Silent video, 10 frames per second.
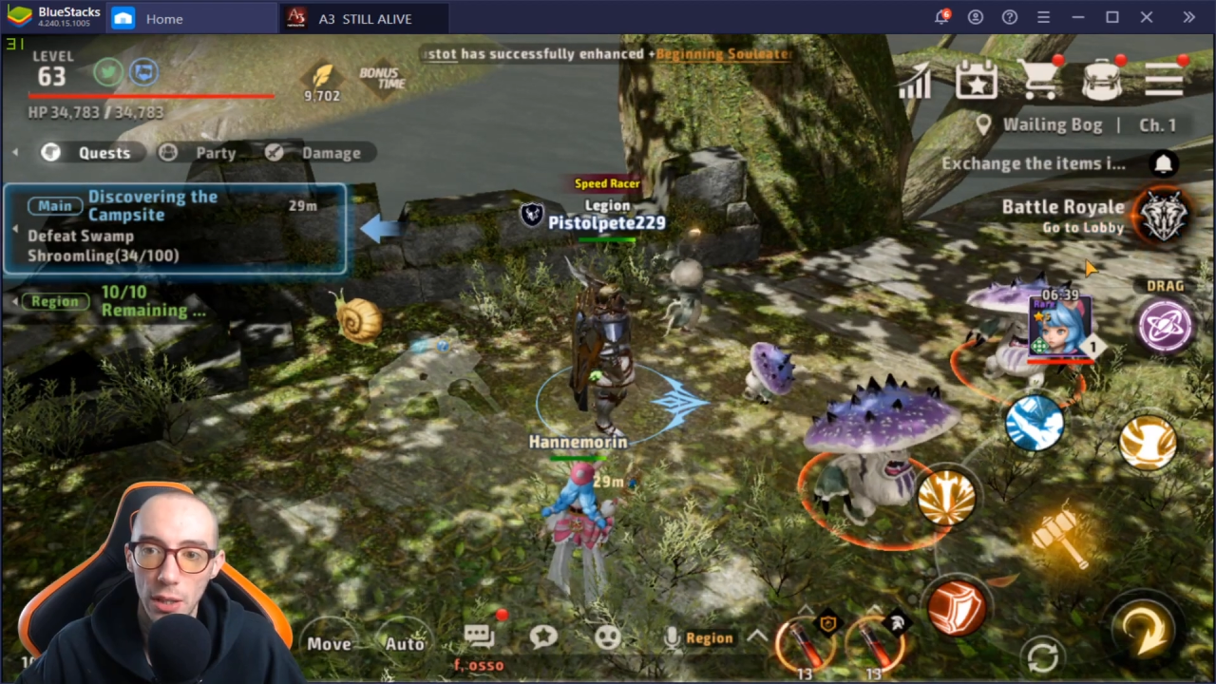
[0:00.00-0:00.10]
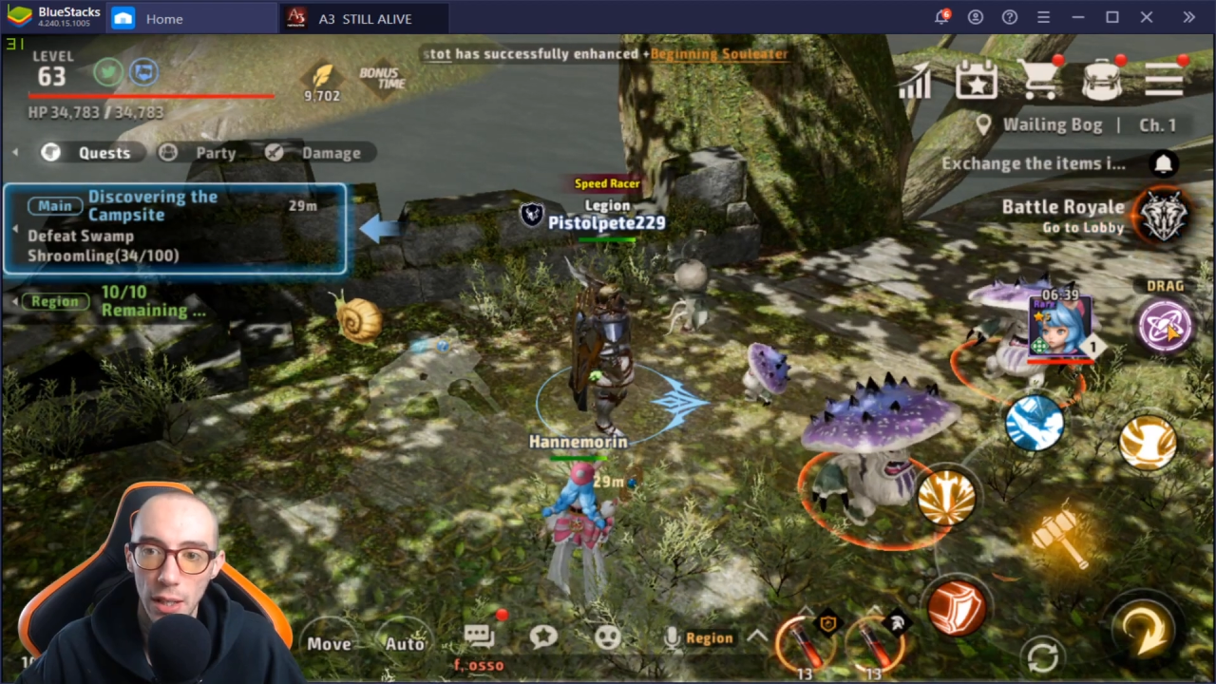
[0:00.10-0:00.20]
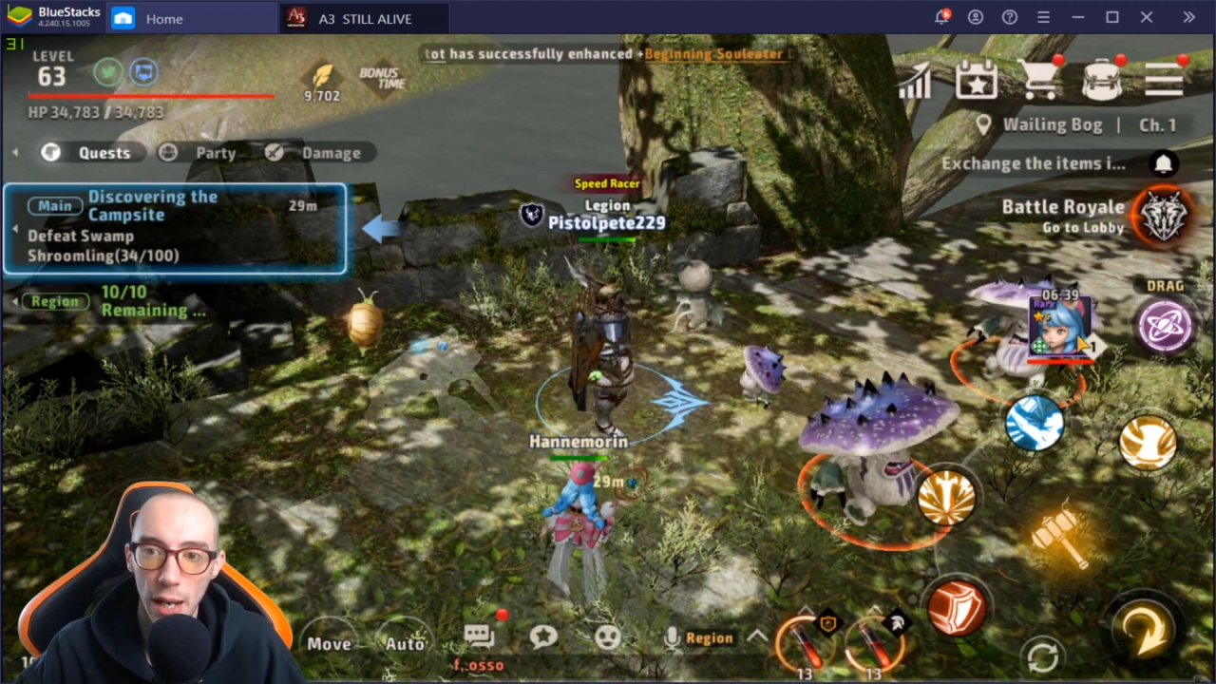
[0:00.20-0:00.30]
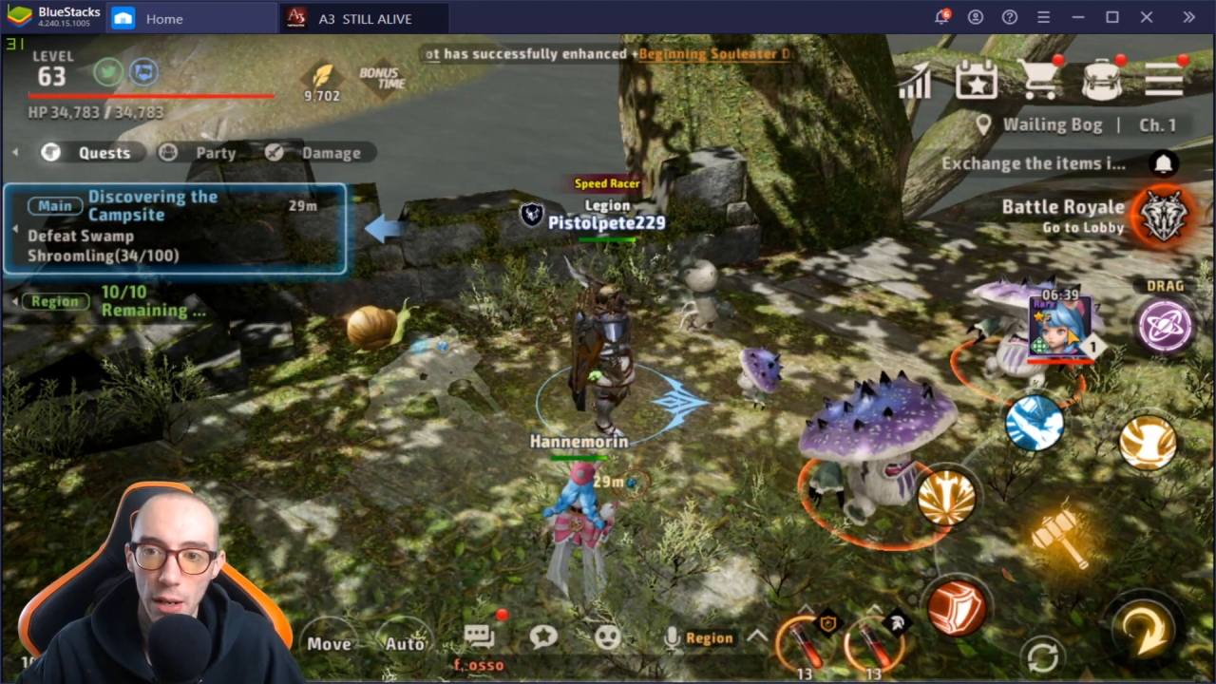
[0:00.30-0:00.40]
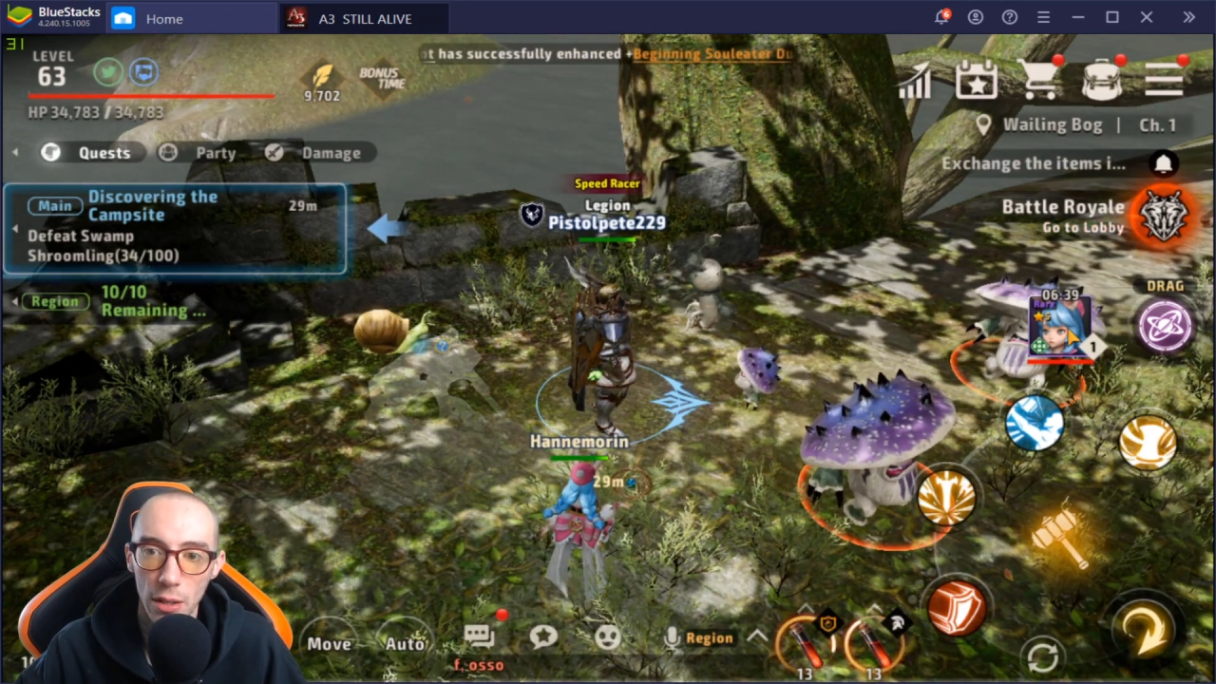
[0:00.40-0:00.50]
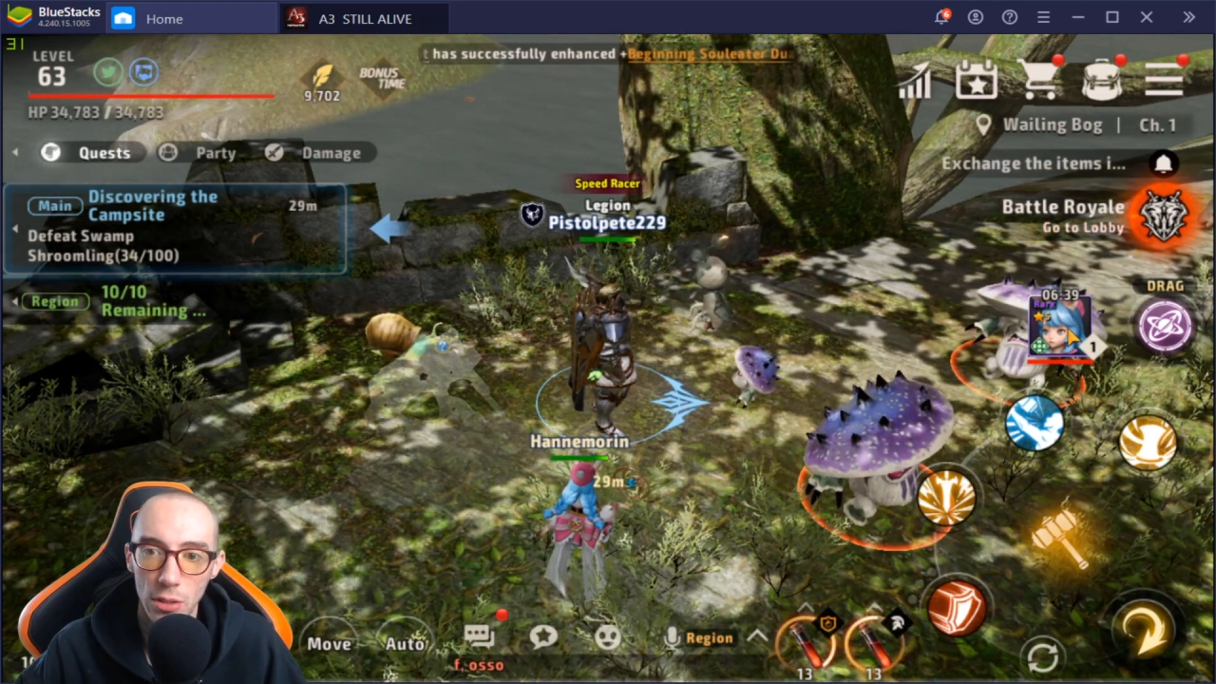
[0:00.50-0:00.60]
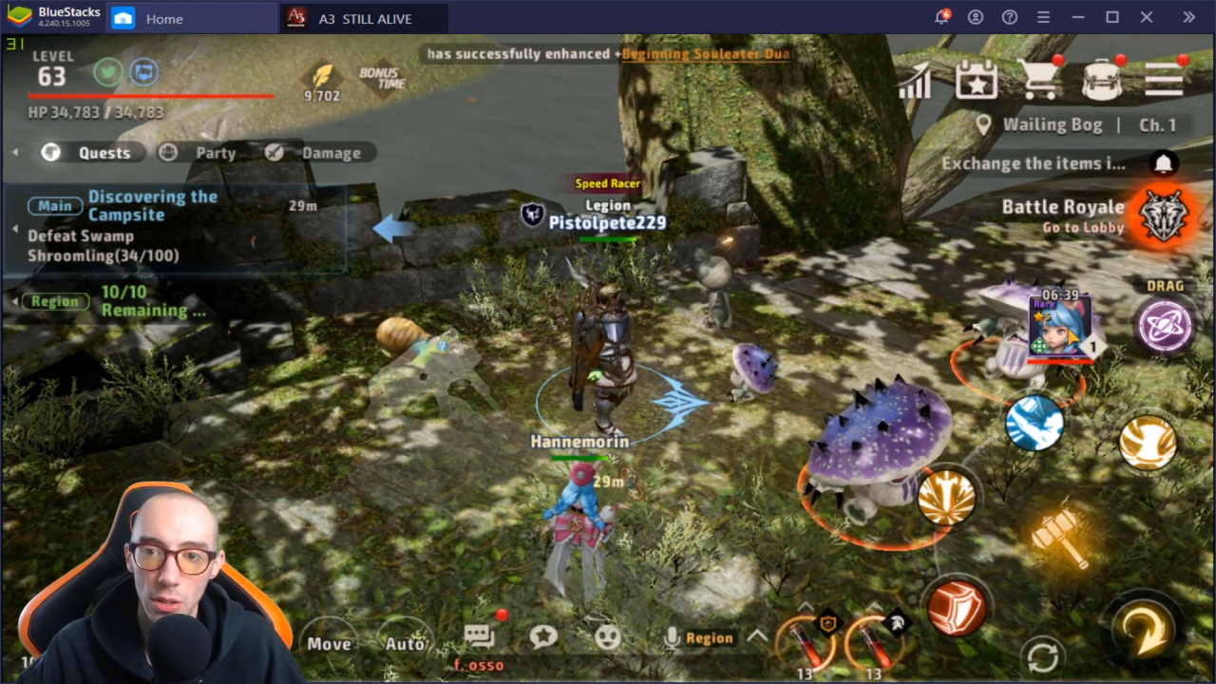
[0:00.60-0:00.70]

the character,